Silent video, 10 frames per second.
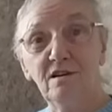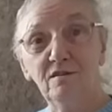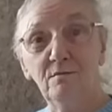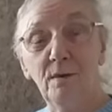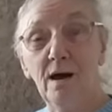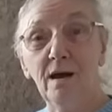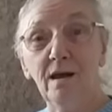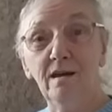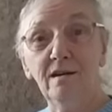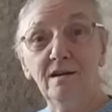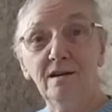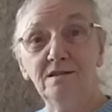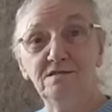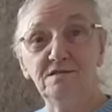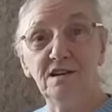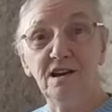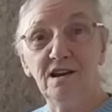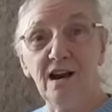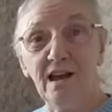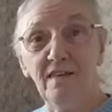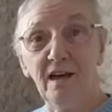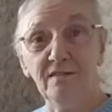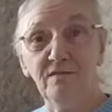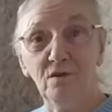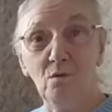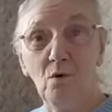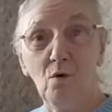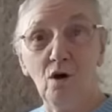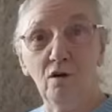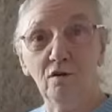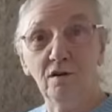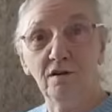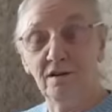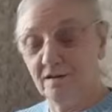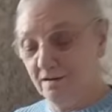on my estate like that for a walk on.